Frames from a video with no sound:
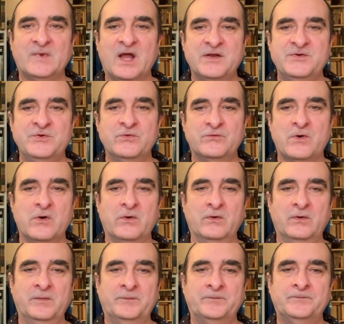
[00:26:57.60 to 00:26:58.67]
new
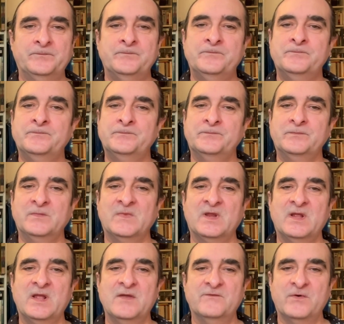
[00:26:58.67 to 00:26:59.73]
role,
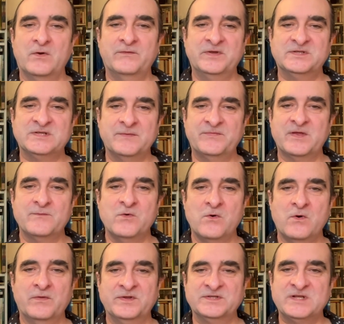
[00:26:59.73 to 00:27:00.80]
involving something
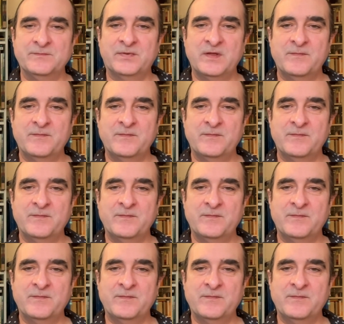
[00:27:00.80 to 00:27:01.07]
more than simply